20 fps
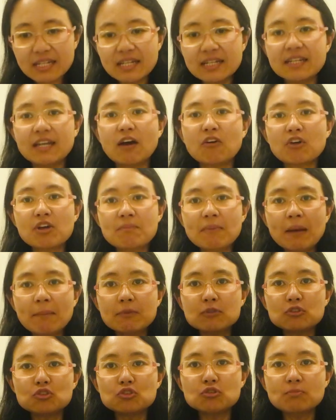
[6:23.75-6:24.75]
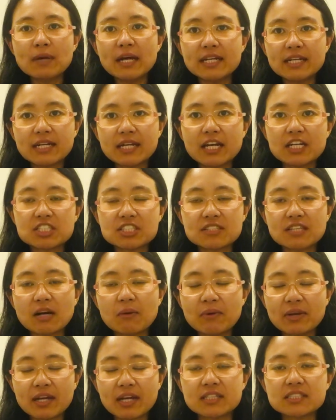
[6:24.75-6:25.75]
Now remember, two medications that
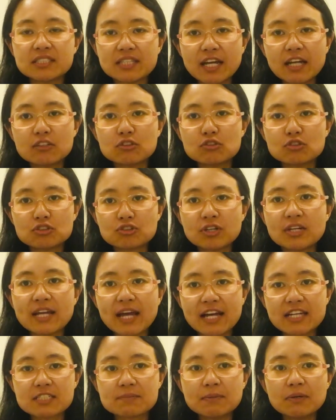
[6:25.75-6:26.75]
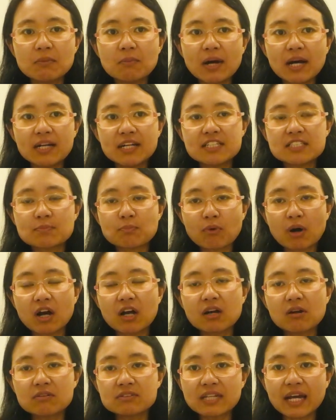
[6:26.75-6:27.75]
we can take to treat asthma. One is
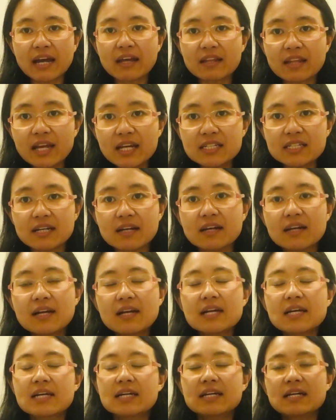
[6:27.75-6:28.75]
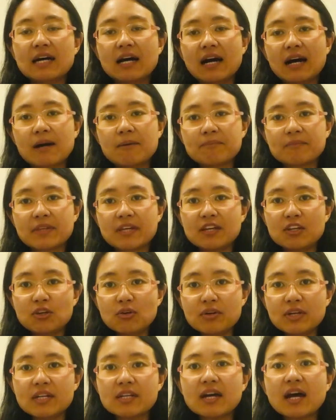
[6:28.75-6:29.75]
Bronchodilator.
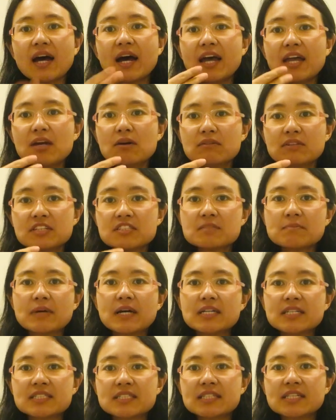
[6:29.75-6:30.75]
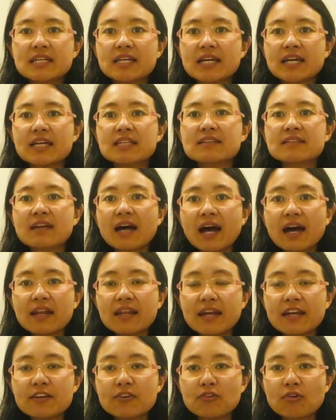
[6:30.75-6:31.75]
You inhale this medicine, it can
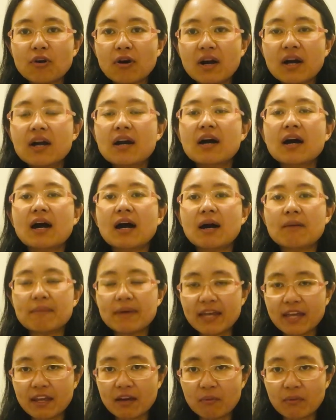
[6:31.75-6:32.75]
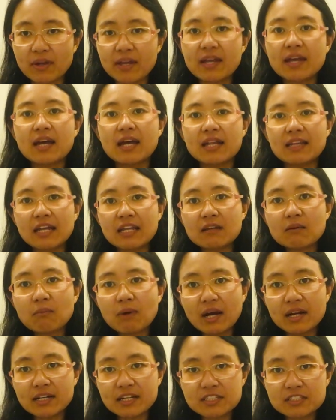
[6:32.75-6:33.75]
dilate your airway. Another
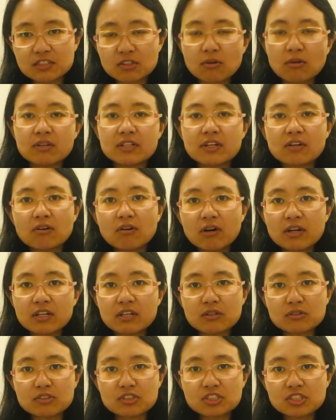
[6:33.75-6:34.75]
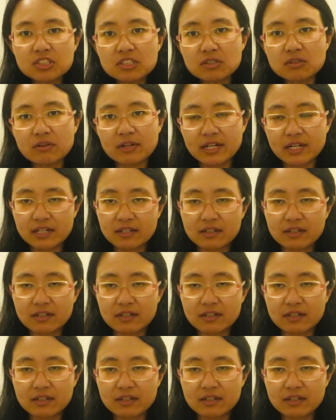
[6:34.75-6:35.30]
one is called the Cortical Steroid.